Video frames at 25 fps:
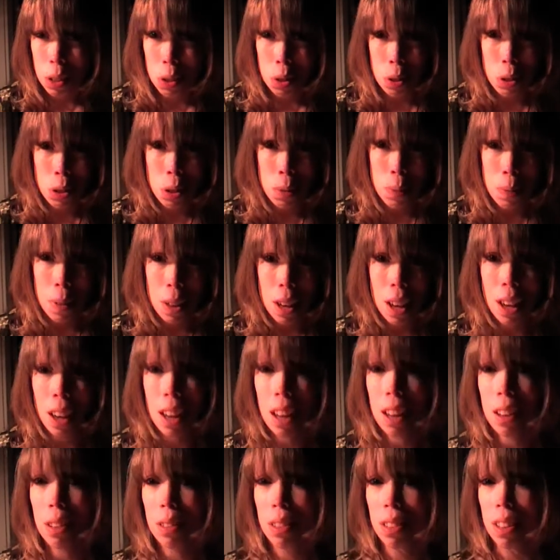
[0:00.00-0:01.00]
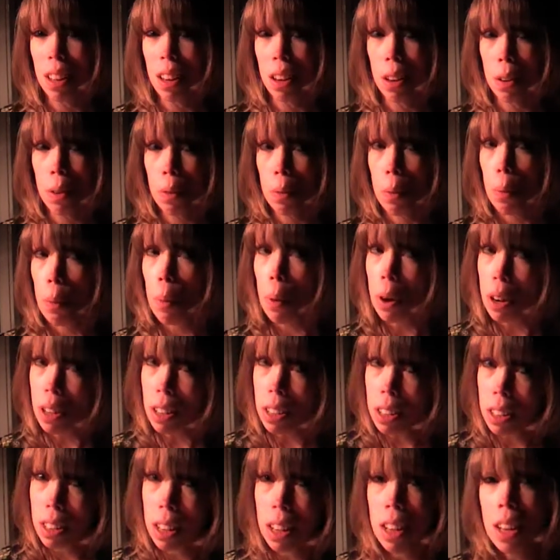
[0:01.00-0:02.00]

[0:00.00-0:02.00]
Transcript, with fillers: or something and i was like what